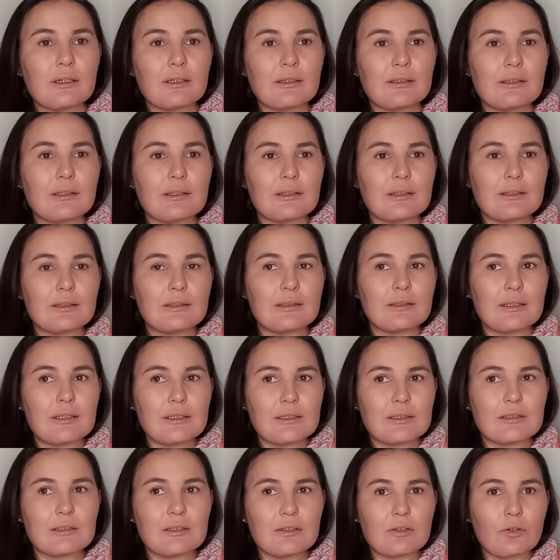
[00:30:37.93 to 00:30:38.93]
the
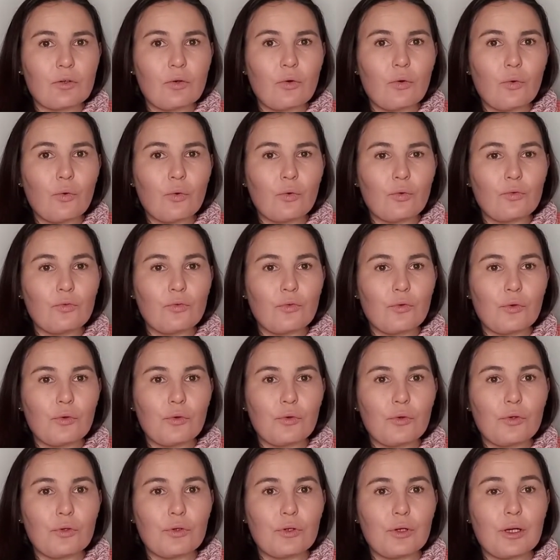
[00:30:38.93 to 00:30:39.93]
tester call
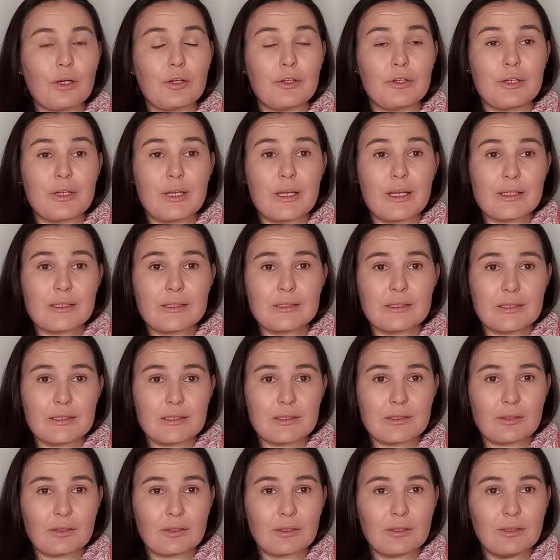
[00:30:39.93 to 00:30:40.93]
for her next
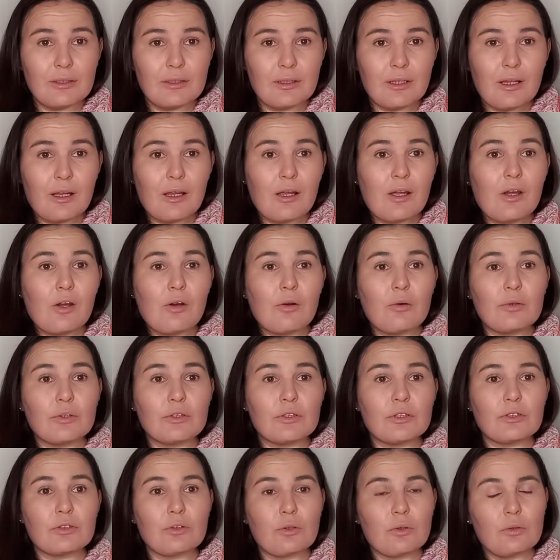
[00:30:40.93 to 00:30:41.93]
design, which
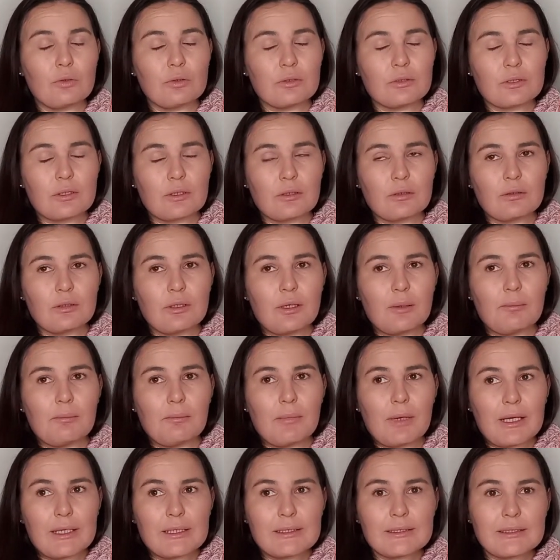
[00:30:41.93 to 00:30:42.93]
is also
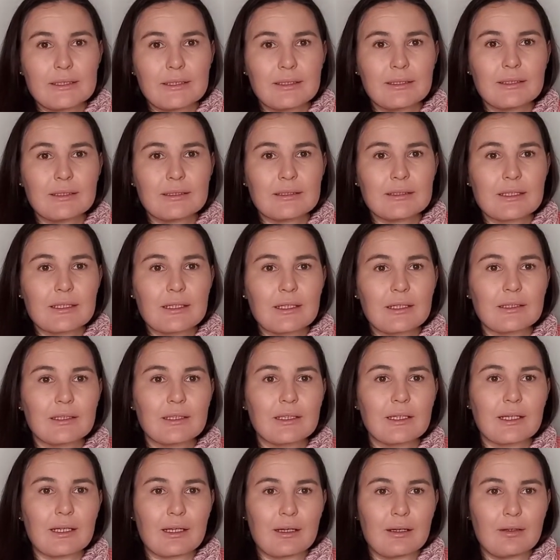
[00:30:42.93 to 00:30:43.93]
amazing. It's another
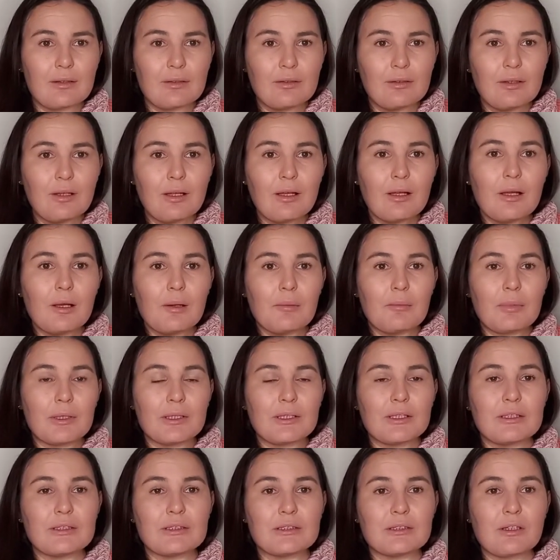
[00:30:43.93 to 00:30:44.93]
cowl, but
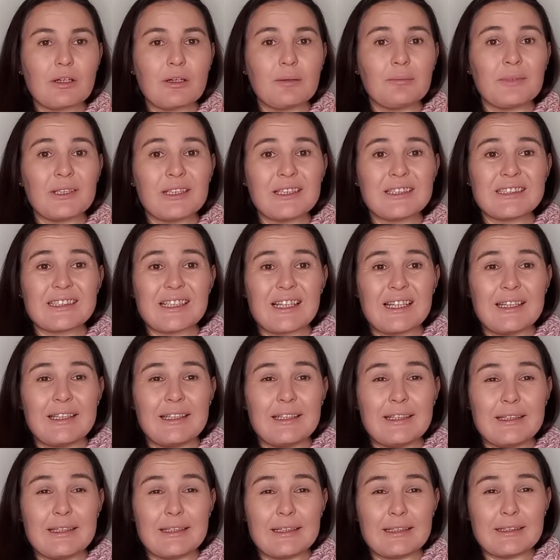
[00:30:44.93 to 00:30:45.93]
this time it's a
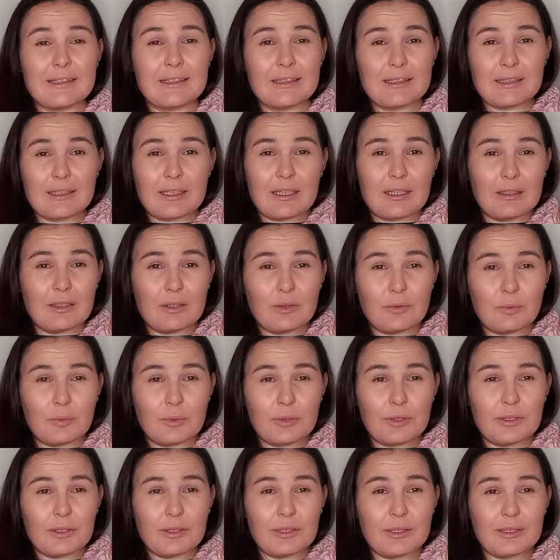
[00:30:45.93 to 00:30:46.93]
knitted color
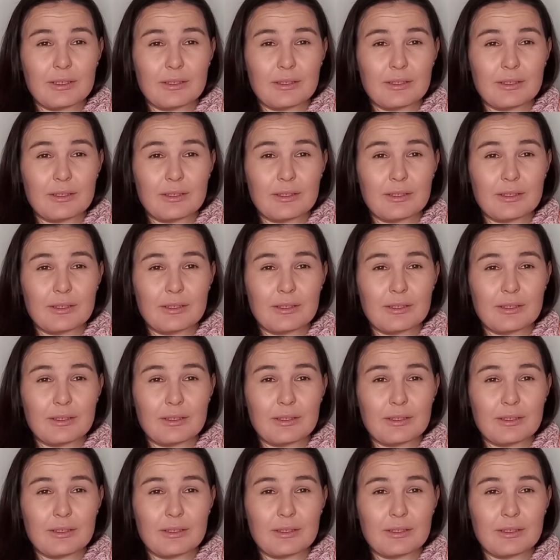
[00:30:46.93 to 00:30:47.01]
work